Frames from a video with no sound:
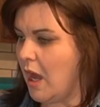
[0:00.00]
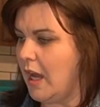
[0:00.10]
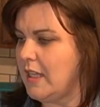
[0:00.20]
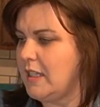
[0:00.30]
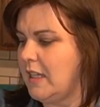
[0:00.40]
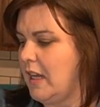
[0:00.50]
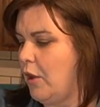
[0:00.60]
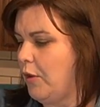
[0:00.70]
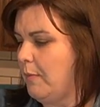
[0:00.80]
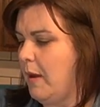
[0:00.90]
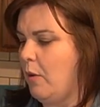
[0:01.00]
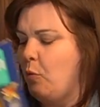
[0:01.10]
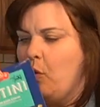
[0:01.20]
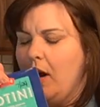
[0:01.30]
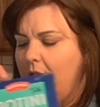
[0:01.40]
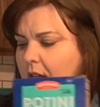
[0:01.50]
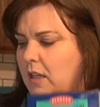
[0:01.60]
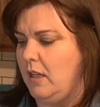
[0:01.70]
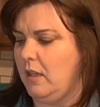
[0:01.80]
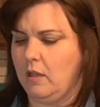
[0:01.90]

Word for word: I did. I only bought one